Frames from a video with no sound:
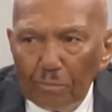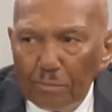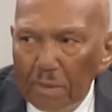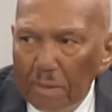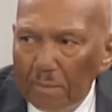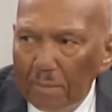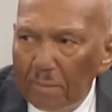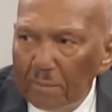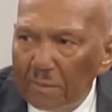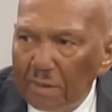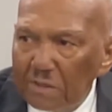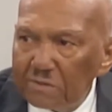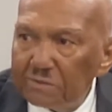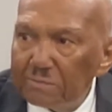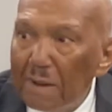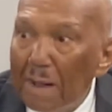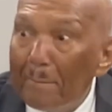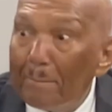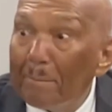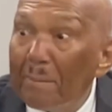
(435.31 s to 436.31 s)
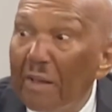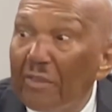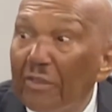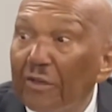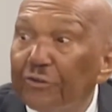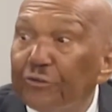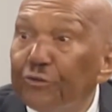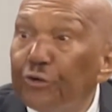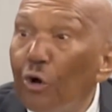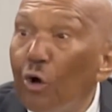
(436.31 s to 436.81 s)
people because my
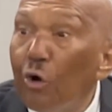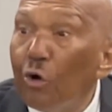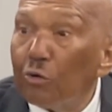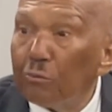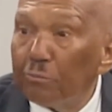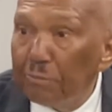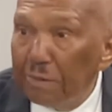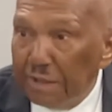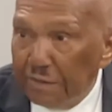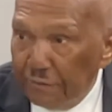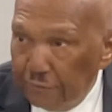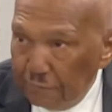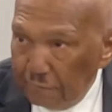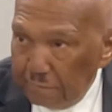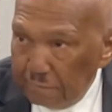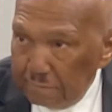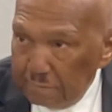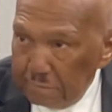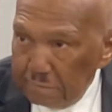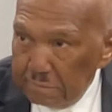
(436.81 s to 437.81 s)
mother taught me to.